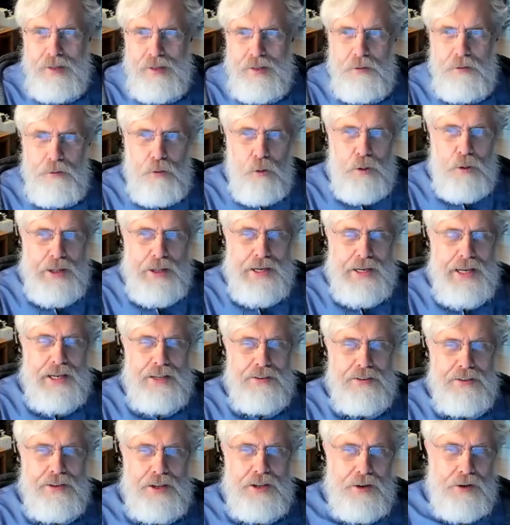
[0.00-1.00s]
four
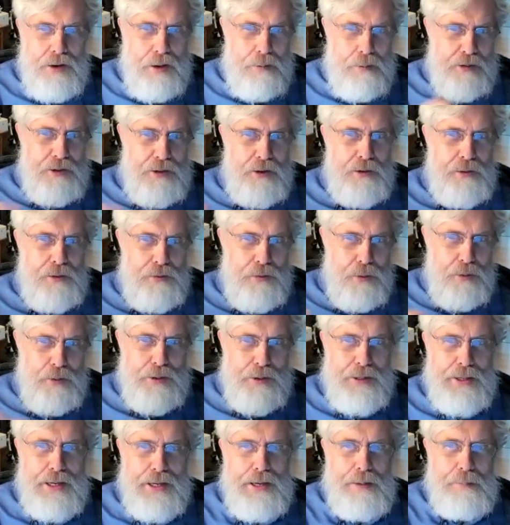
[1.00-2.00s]
decades later, I'm still
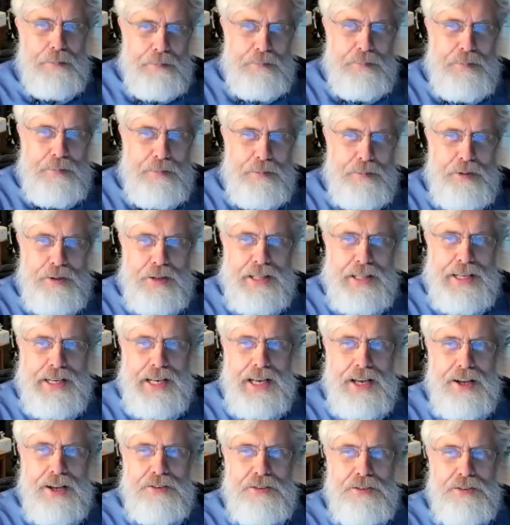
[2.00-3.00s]
folding up
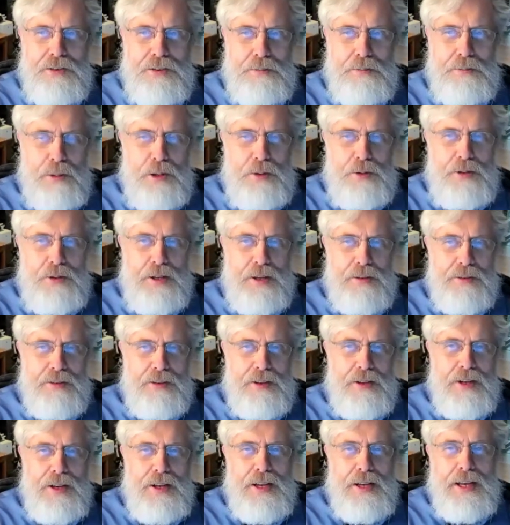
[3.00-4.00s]
nucleic acids and proteins.
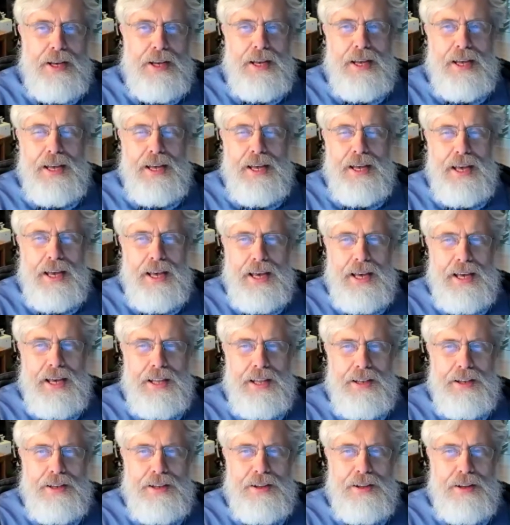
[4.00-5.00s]

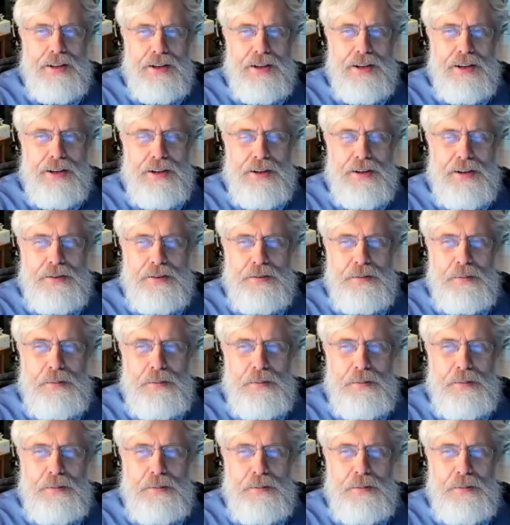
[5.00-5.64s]
And, uh,